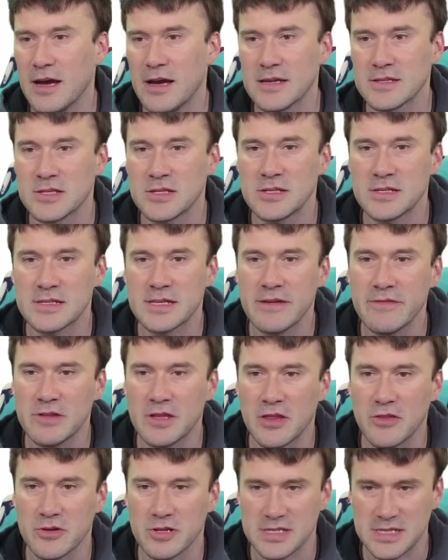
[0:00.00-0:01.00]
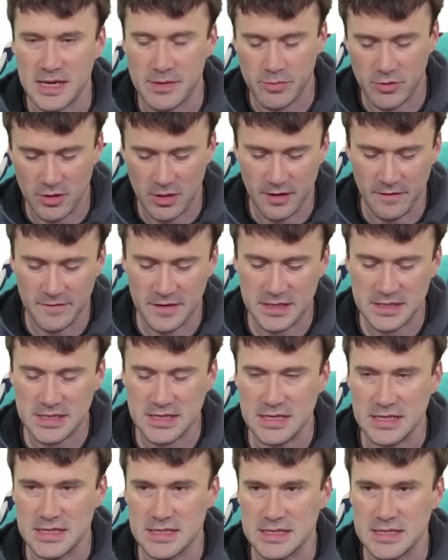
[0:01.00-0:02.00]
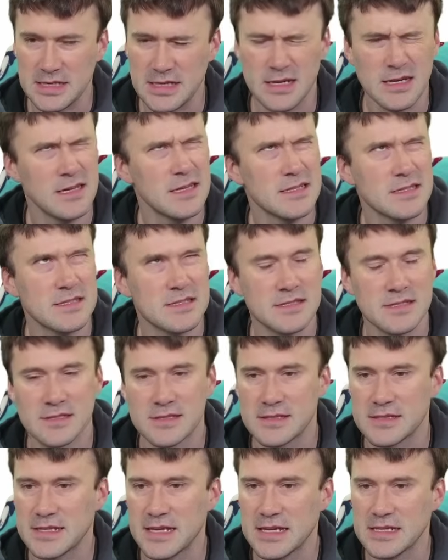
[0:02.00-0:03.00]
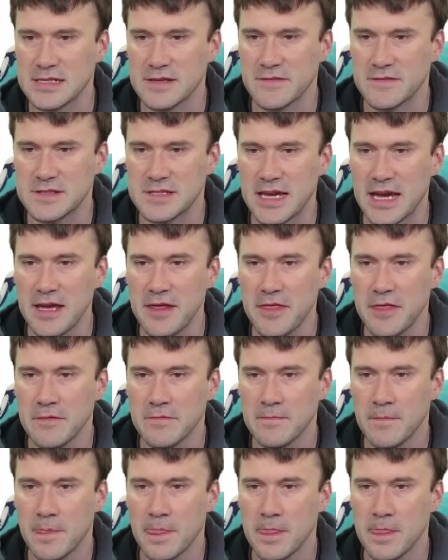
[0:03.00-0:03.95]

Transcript: Uh, to give another example of this is uh, Dance of Death.